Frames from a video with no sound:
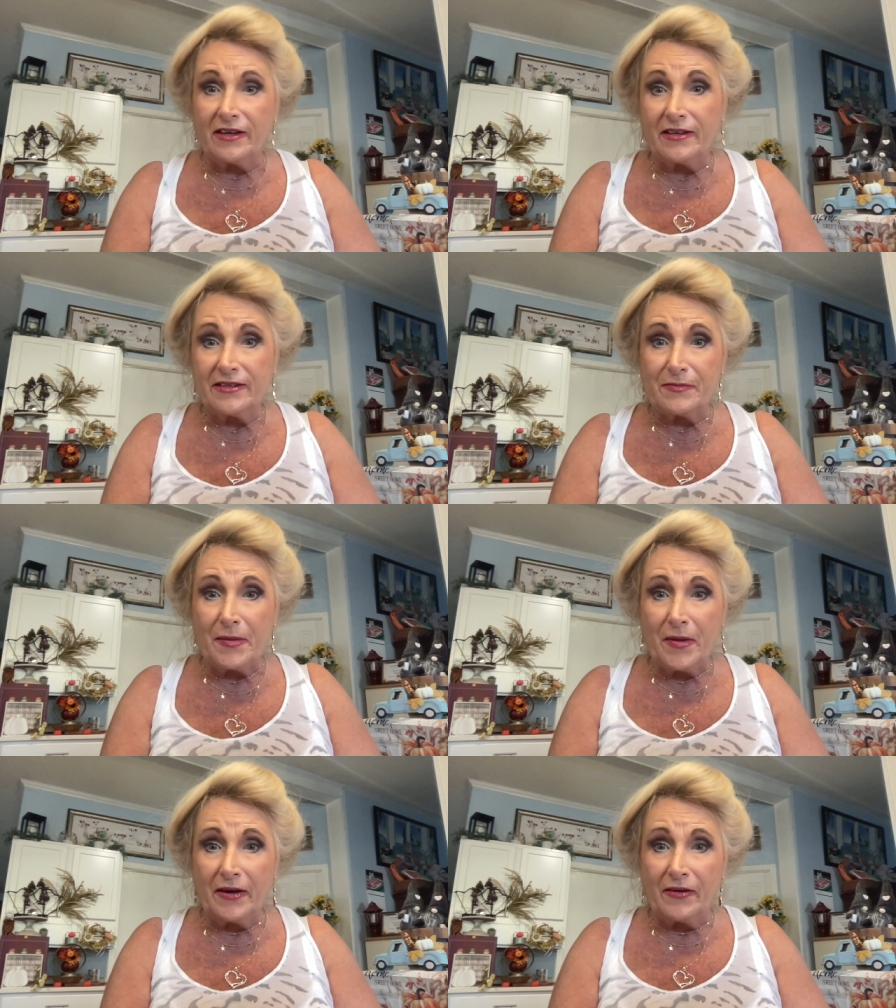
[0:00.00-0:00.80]
So I guess
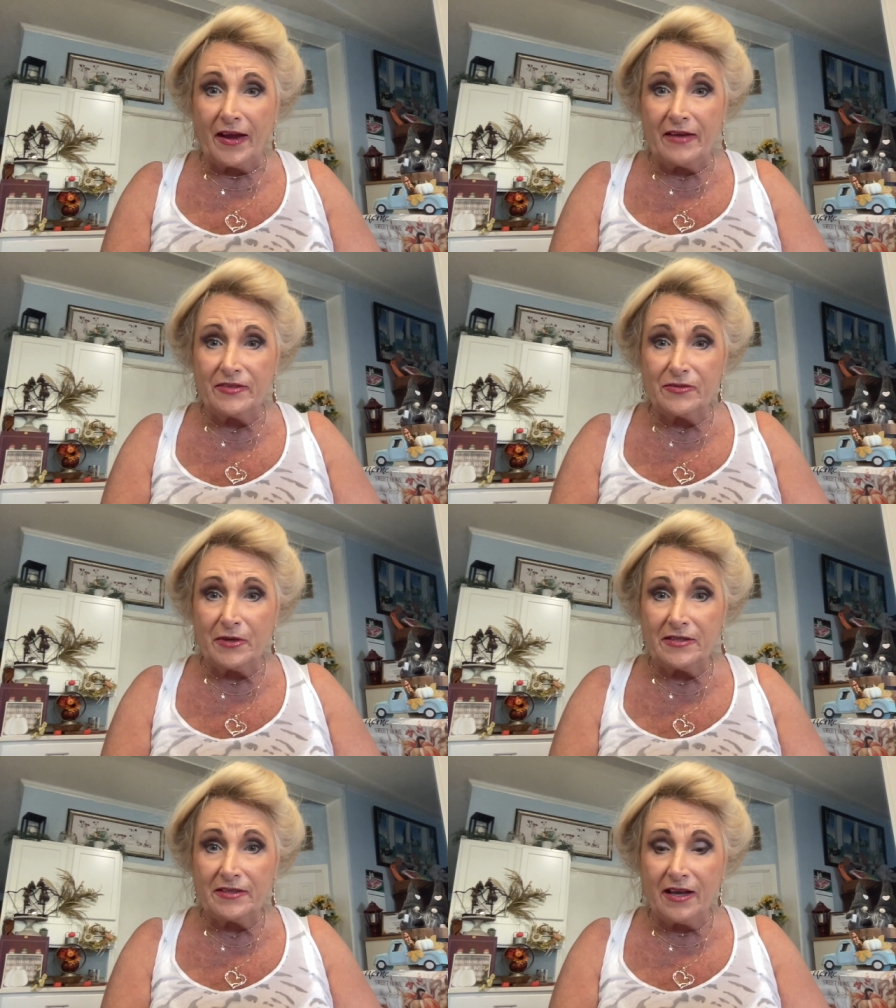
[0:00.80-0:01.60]
maybe I don't have a
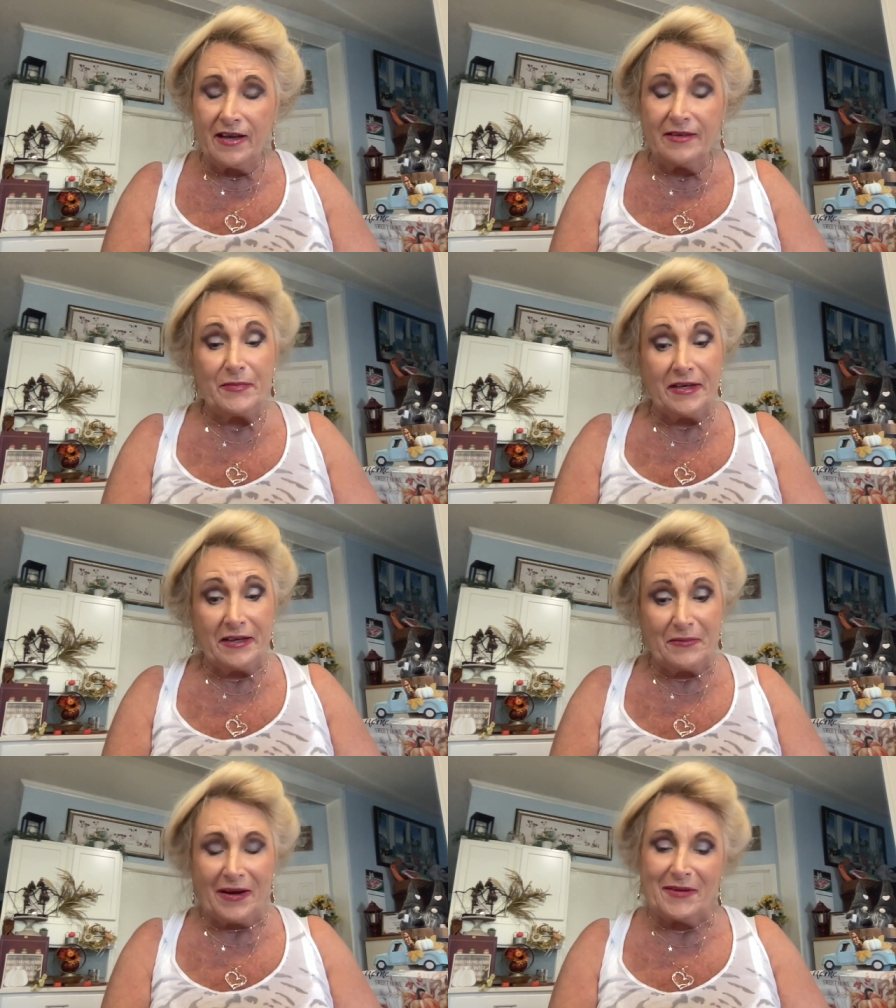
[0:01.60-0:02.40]
sweet side, but
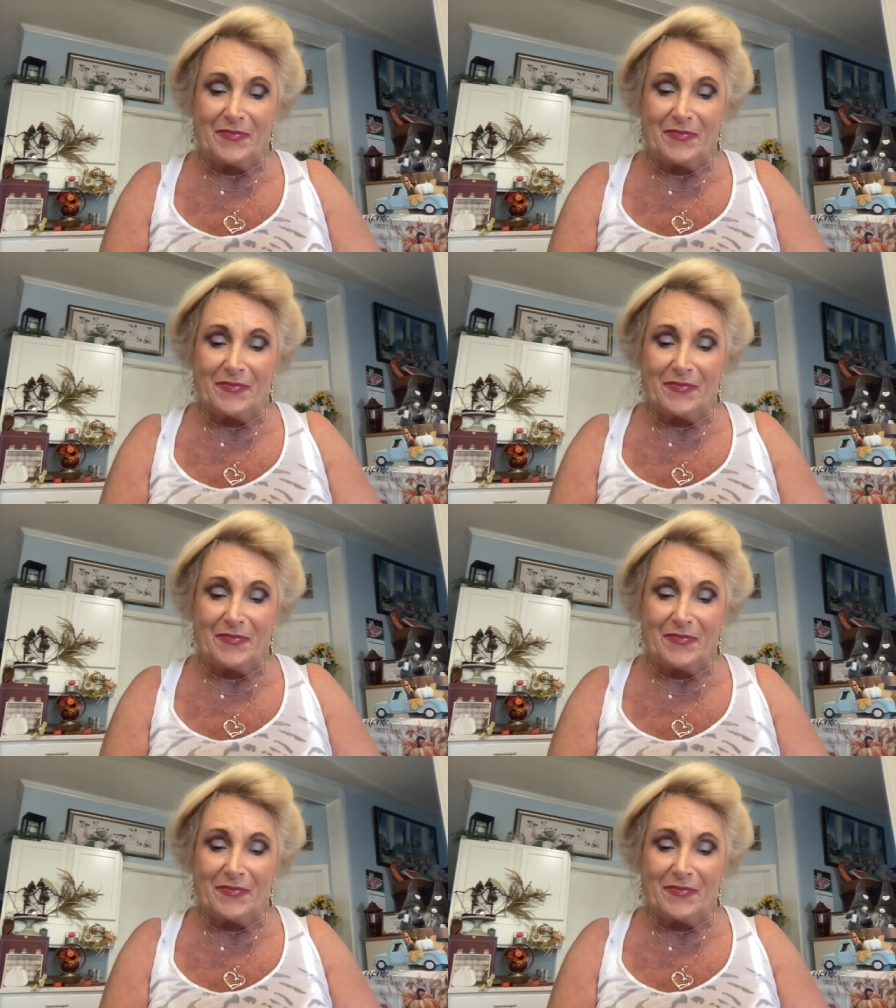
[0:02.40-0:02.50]
anyway,